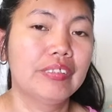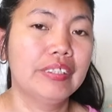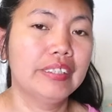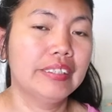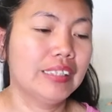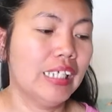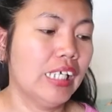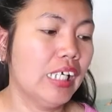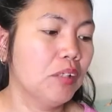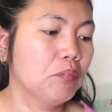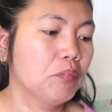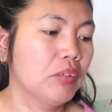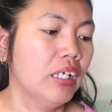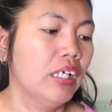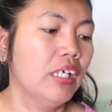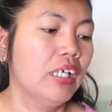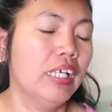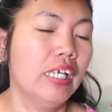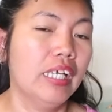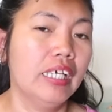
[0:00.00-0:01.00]
or damp
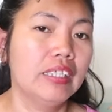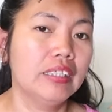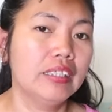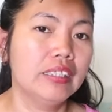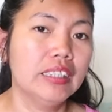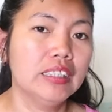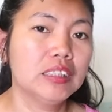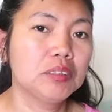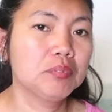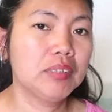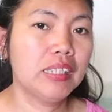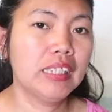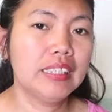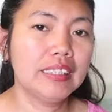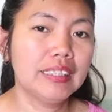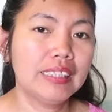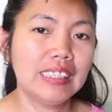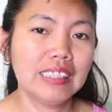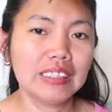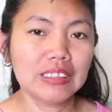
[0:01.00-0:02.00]
and this
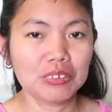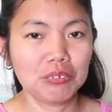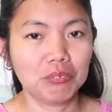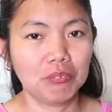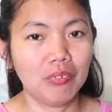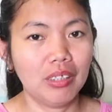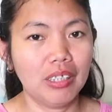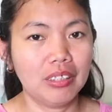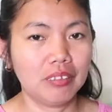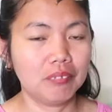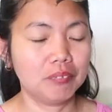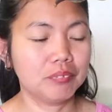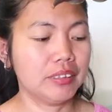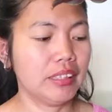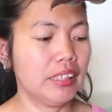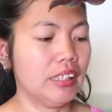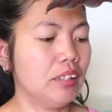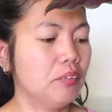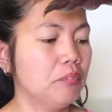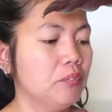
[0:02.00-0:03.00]
plant is one of
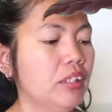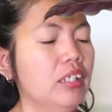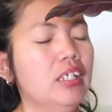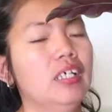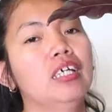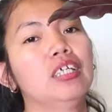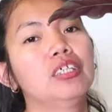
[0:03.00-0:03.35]
them.